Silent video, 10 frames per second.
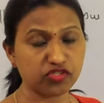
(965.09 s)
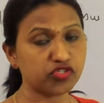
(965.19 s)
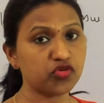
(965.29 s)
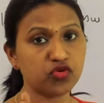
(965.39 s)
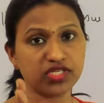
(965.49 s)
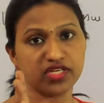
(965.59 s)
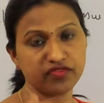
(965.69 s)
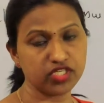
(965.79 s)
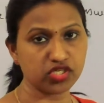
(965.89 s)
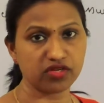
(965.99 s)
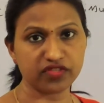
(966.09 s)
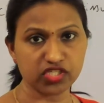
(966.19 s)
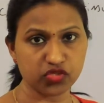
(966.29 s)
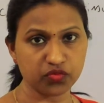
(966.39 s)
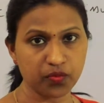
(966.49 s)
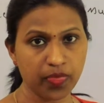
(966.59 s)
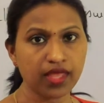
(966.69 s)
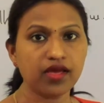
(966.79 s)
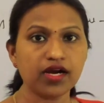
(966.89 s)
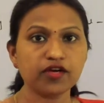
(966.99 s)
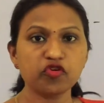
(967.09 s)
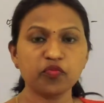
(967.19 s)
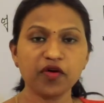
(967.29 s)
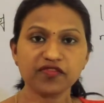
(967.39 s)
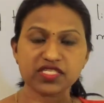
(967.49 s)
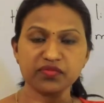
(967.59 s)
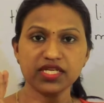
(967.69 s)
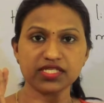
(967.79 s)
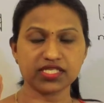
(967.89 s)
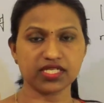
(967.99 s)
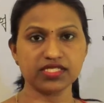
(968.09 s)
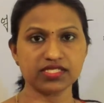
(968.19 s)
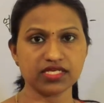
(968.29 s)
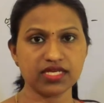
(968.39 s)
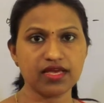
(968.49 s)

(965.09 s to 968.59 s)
You should know the definition of tissue group of similar cells